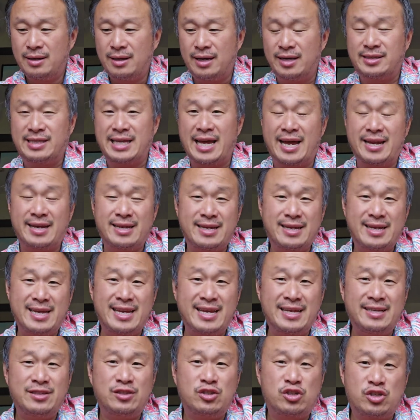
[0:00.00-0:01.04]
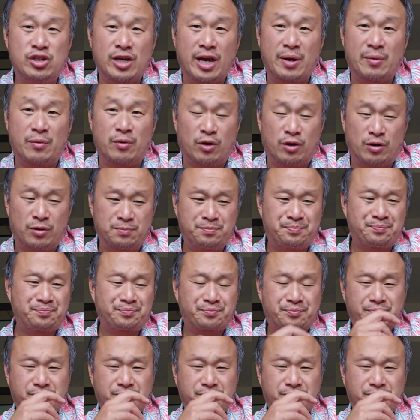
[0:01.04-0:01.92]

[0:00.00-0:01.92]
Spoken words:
Is that in general,